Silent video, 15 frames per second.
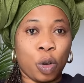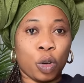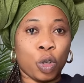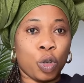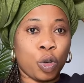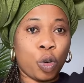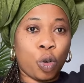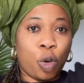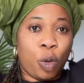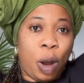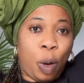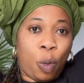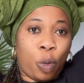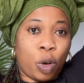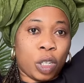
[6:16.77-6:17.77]
You go
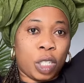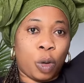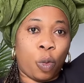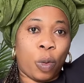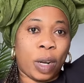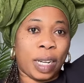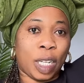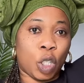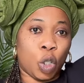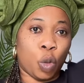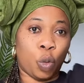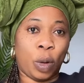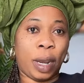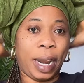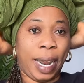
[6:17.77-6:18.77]
and watch the one that you
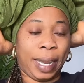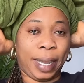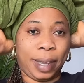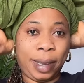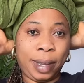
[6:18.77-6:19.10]
will like.